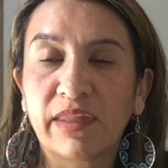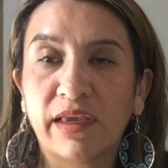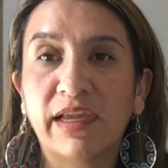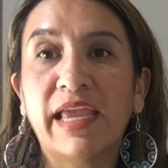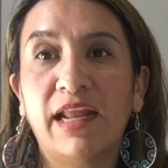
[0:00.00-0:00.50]

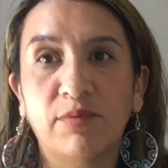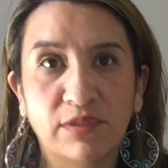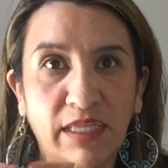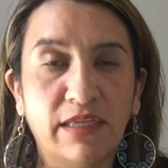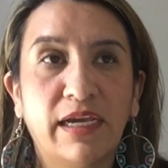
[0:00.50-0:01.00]
again, I was
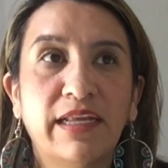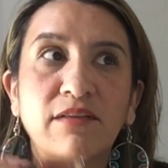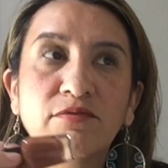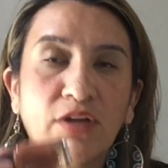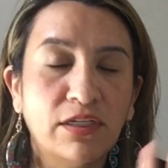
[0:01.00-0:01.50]
like kind
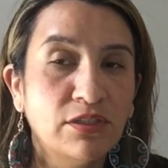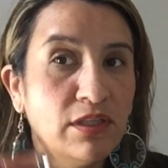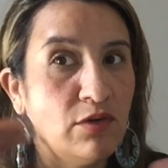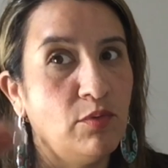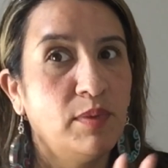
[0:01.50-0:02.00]
of drawn to
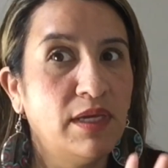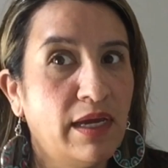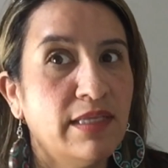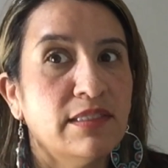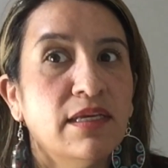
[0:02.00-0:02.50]
the
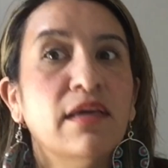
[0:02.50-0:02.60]
OPIs